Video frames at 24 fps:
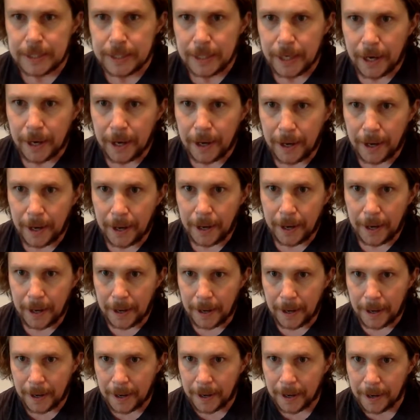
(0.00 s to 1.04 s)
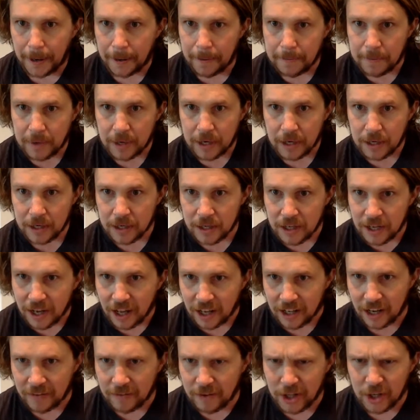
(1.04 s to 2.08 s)
I
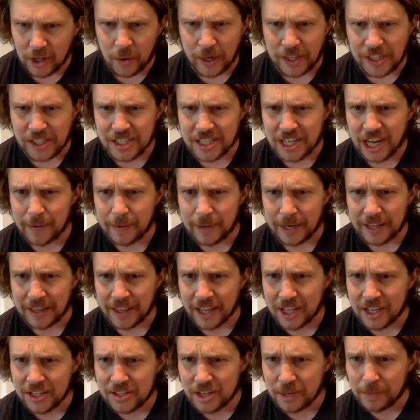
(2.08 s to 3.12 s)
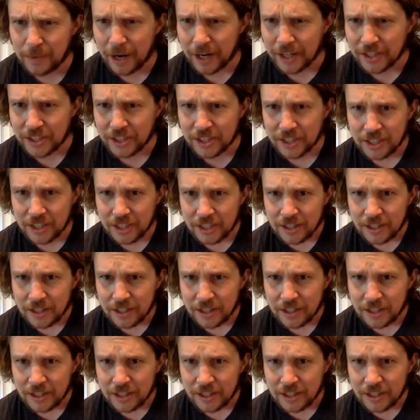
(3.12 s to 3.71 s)
love all the questions coming in. Thank you so much.